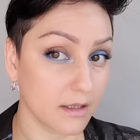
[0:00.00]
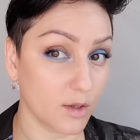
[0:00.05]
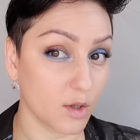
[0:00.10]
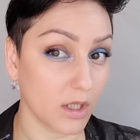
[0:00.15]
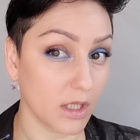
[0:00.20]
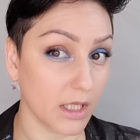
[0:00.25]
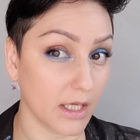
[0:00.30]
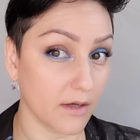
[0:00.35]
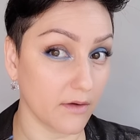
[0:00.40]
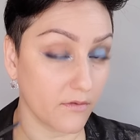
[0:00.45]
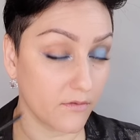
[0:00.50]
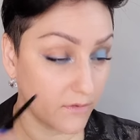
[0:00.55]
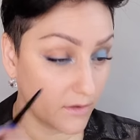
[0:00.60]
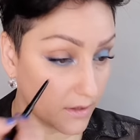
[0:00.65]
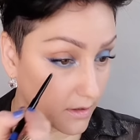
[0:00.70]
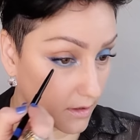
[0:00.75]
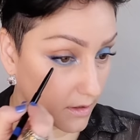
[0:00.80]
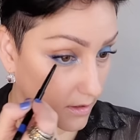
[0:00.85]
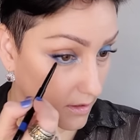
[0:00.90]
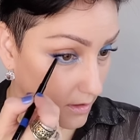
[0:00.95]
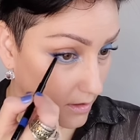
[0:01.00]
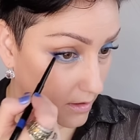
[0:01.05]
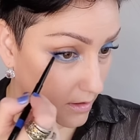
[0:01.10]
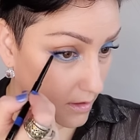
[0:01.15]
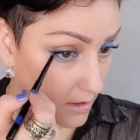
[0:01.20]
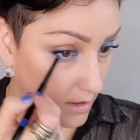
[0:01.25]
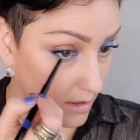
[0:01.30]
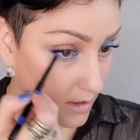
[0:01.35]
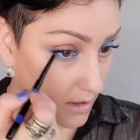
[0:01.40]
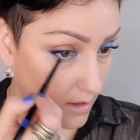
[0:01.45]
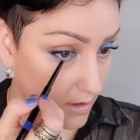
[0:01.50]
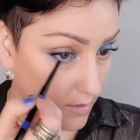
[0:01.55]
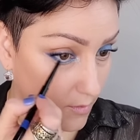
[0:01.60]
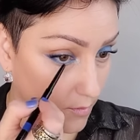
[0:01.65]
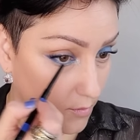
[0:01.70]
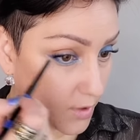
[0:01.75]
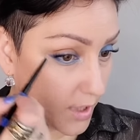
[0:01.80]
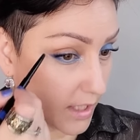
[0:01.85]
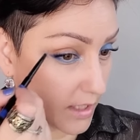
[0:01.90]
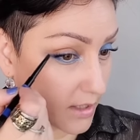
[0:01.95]
a little lift,
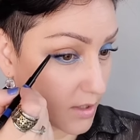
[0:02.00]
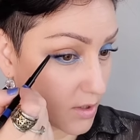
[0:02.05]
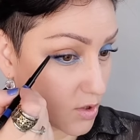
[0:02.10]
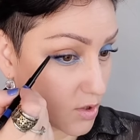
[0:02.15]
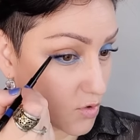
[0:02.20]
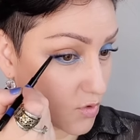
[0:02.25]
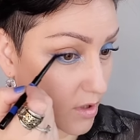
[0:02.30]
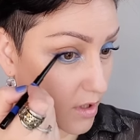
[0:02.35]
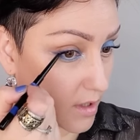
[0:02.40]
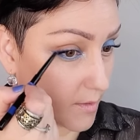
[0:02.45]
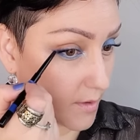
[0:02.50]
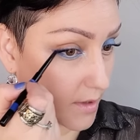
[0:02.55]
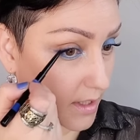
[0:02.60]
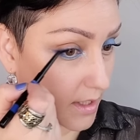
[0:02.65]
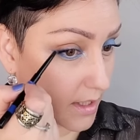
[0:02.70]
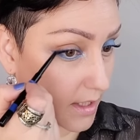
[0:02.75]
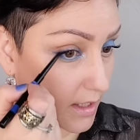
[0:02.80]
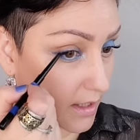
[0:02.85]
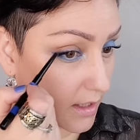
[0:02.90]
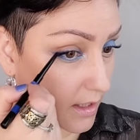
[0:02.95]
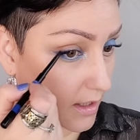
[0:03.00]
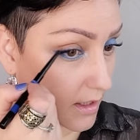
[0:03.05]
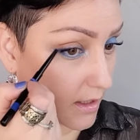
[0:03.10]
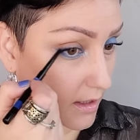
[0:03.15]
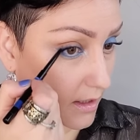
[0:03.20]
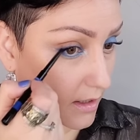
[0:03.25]
bringing the drama in